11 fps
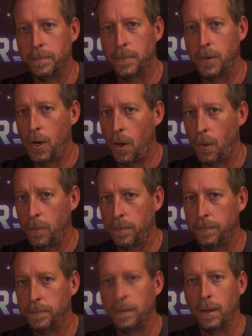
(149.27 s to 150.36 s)
No.
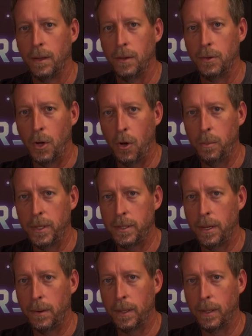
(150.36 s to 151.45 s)
No
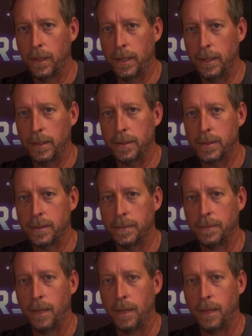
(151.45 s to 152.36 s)
material is.